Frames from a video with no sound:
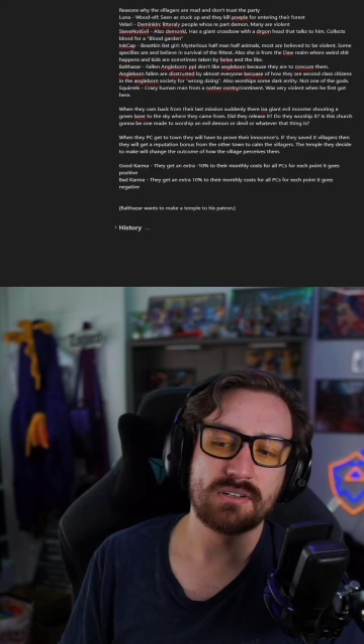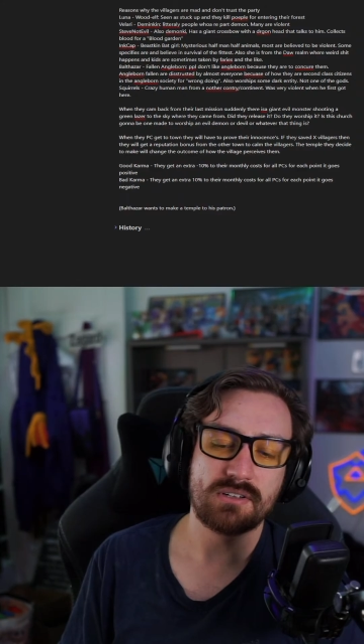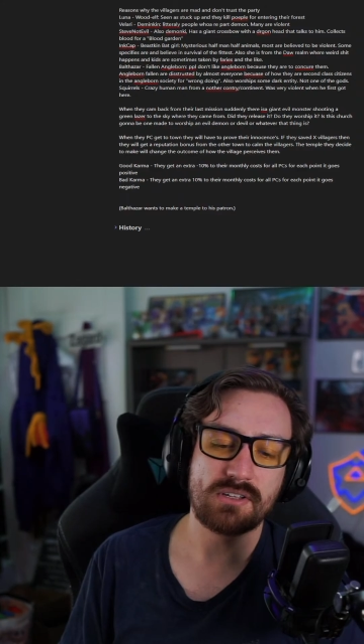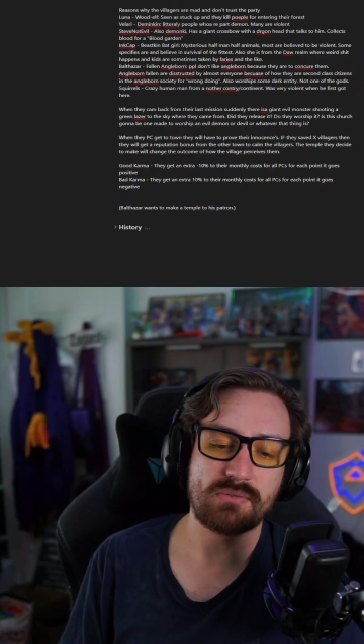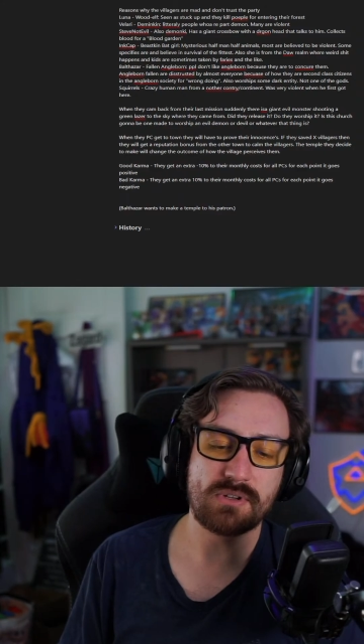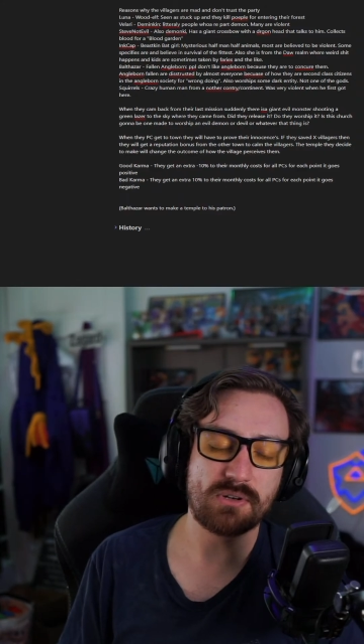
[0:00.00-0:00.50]

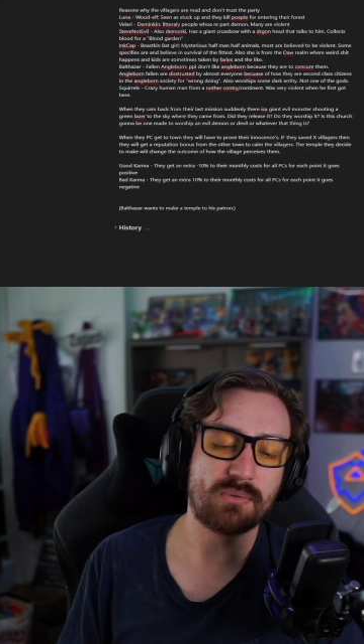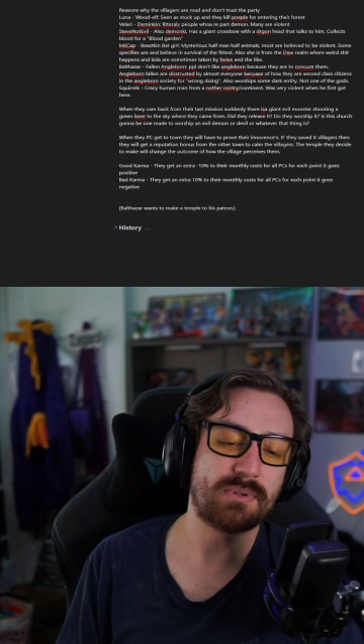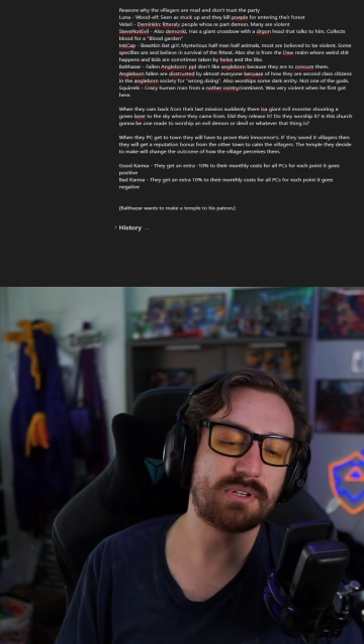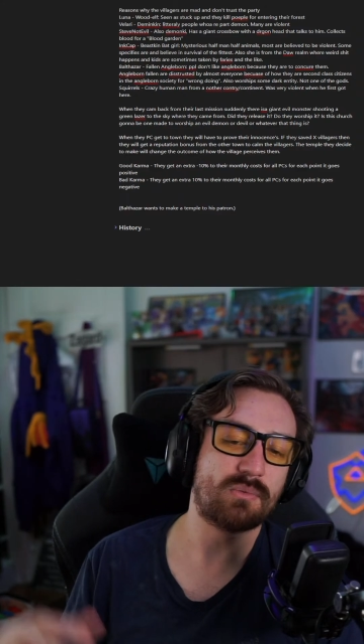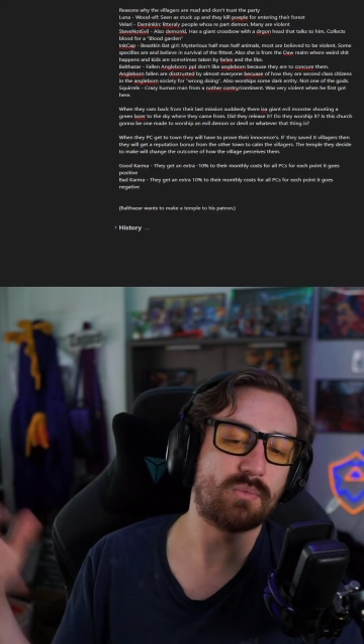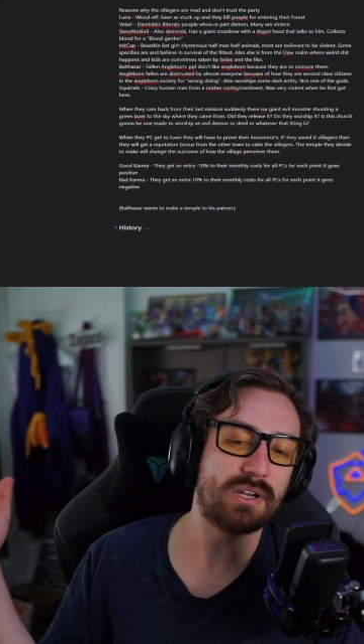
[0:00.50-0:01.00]
You can open
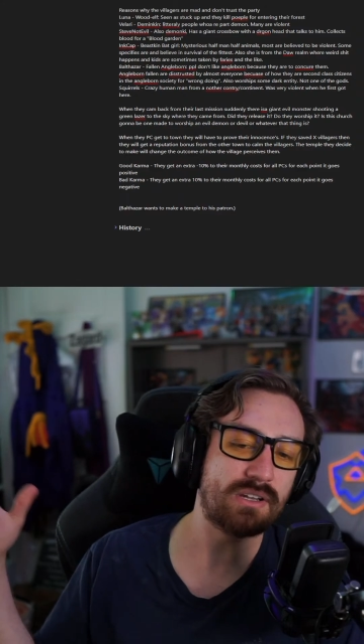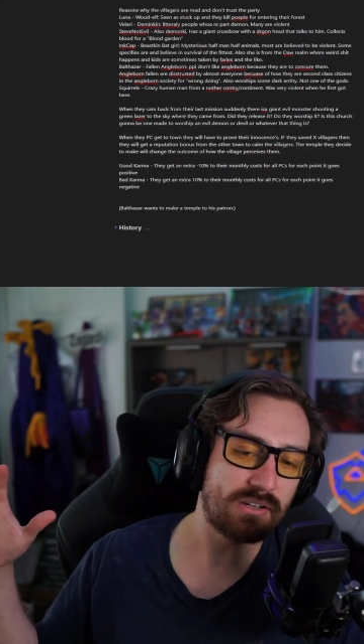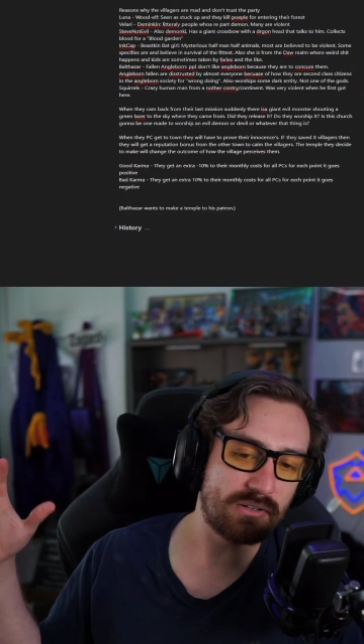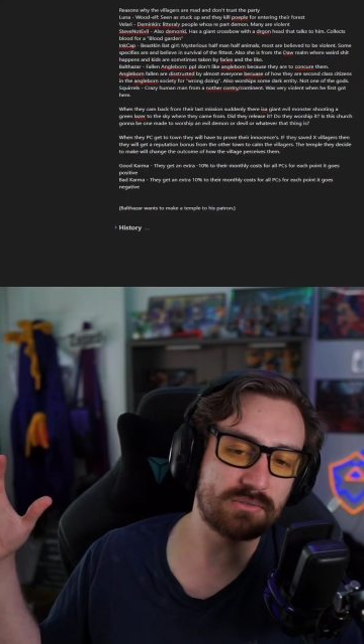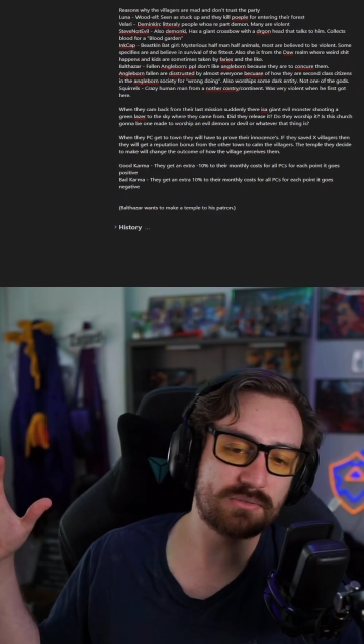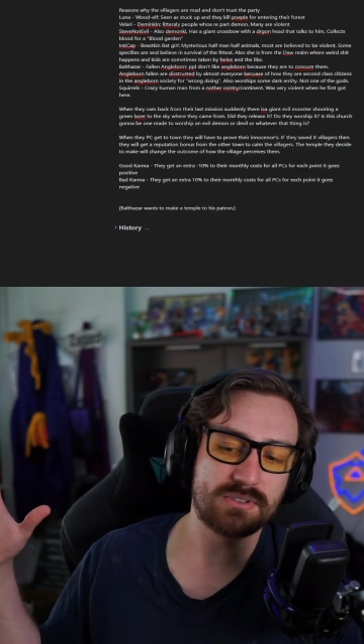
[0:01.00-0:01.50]
your
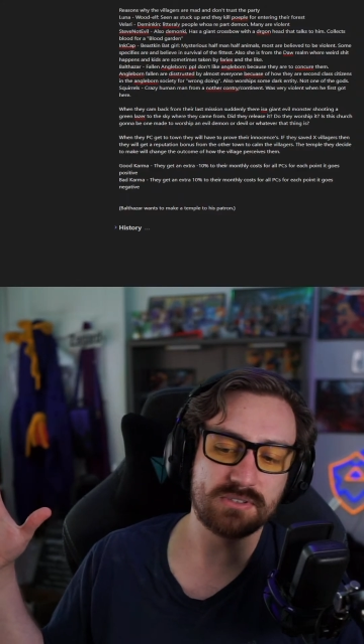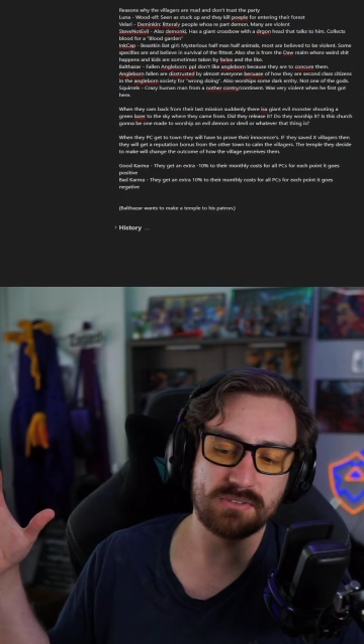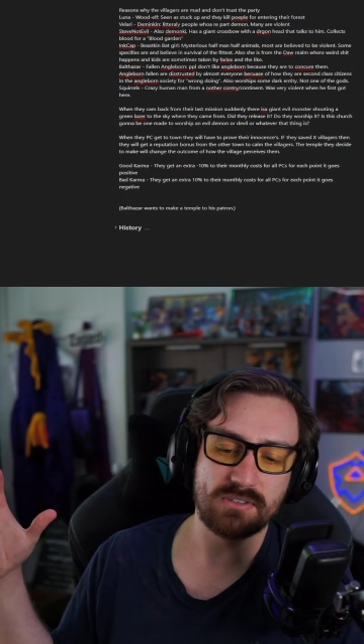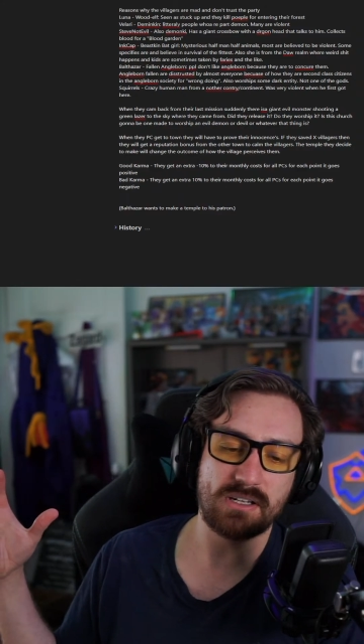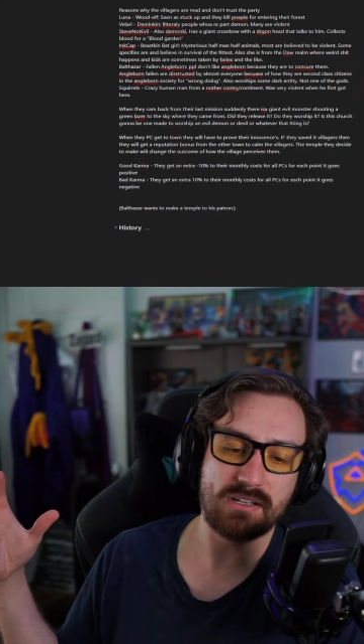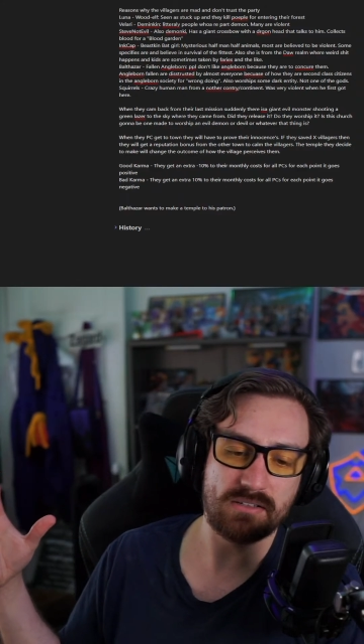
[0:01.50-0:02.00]
windows
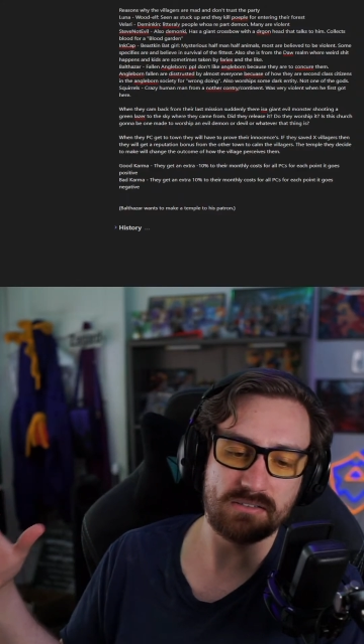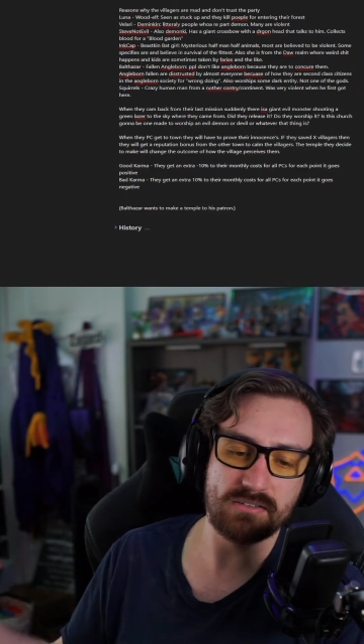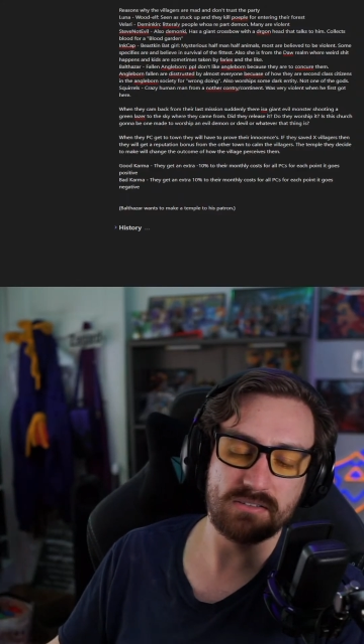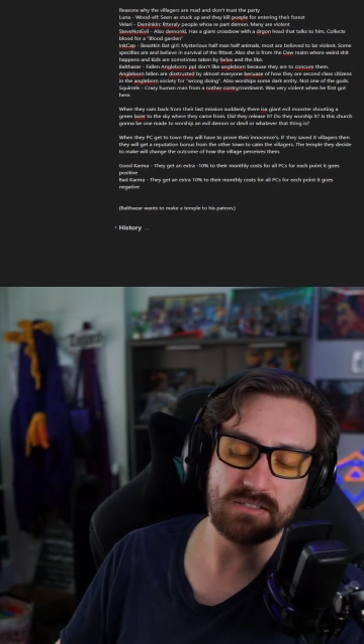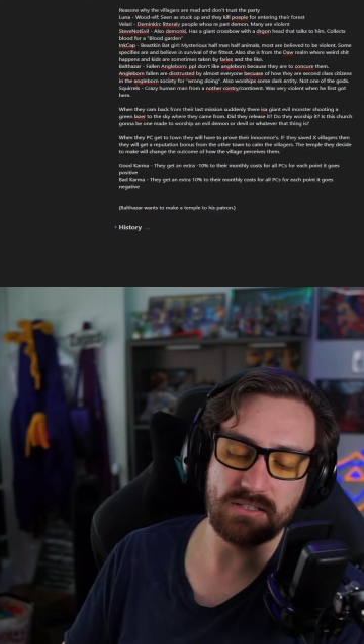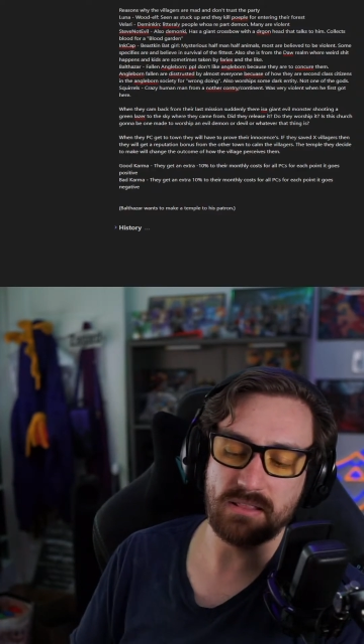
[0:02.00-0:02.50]
to